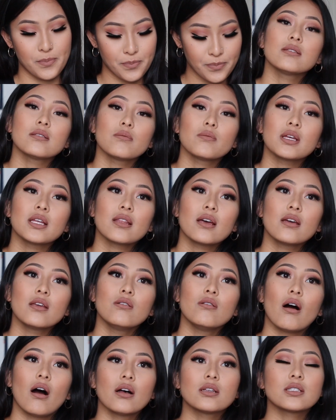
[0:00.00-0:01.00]
Something that
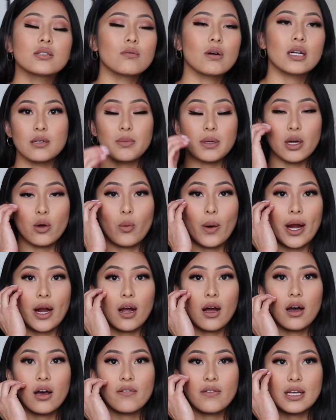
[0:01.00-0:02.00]
you also want to be aware
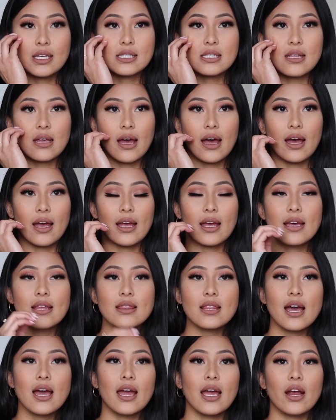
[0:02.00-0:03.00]
of is that in
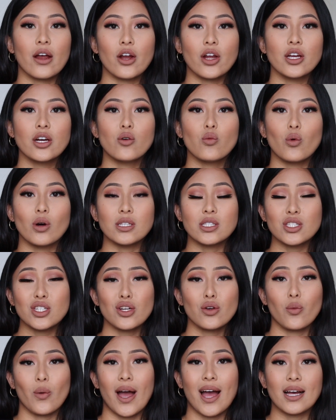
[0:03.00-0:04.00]
that area, once
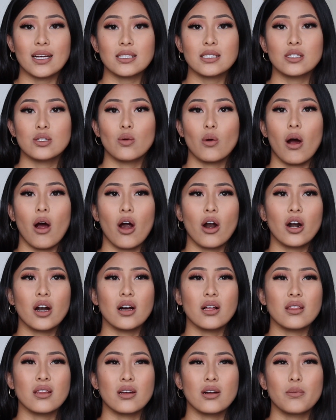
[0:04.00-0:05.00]
you're waxed, you are
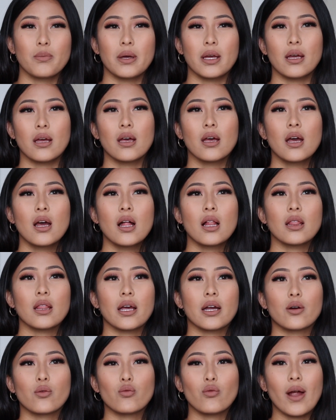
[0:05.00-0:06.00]
a little bit
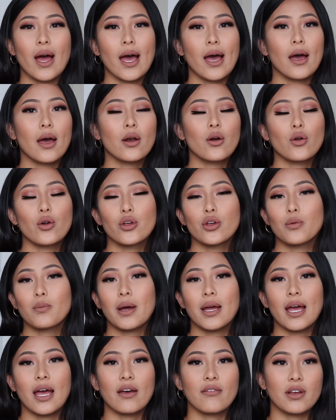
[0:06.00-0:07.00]
like red, or you
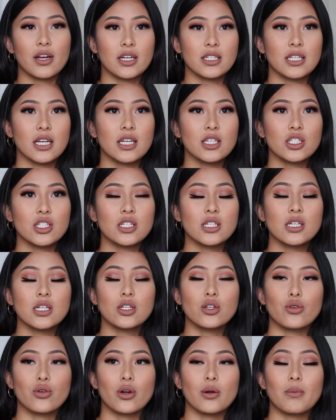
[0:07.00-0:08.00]
might have
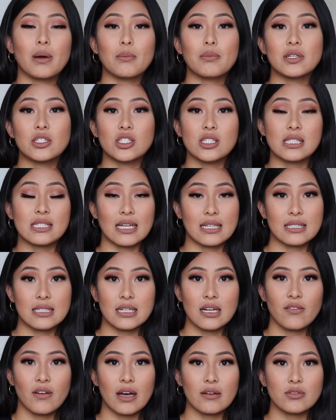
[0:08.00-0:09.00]
irritation, or it might be just
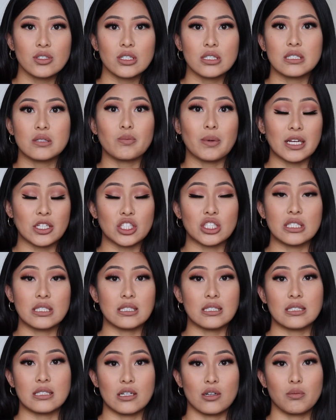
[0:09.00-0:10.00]
sensitive after, especially
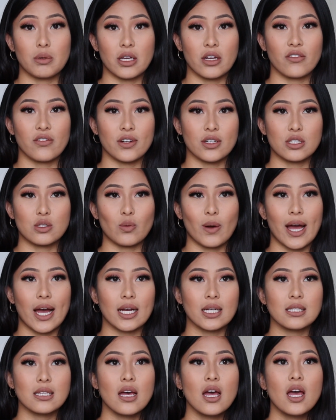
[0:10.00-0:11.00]
since it'll be your first
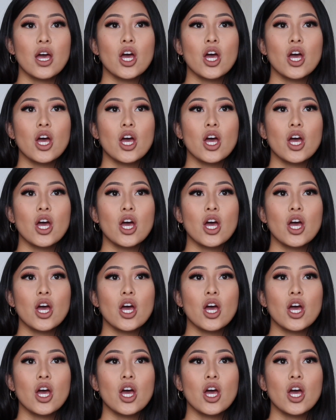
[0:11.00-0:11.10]
wax.